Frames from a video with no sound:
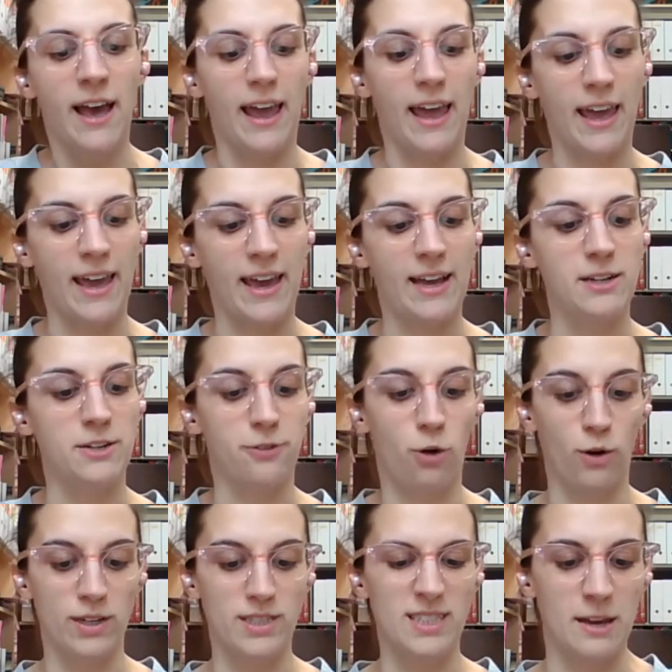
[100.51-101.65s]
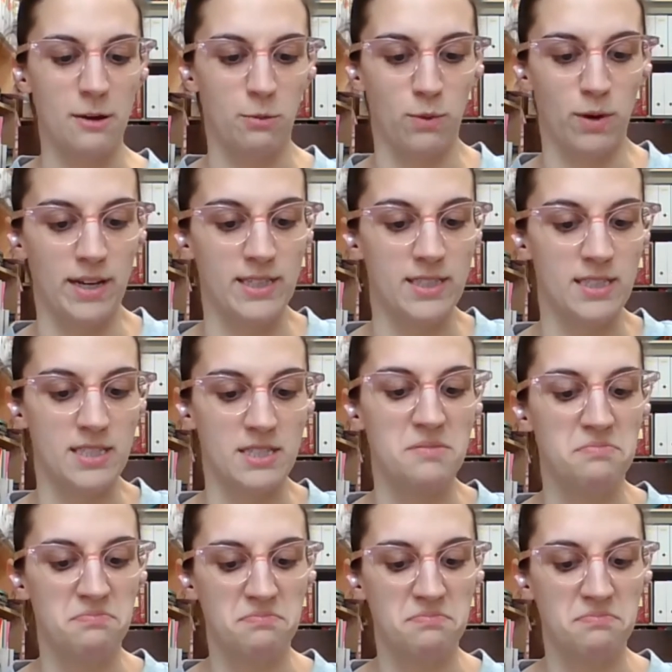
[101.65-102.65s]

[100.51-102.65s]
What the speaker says: And of course it was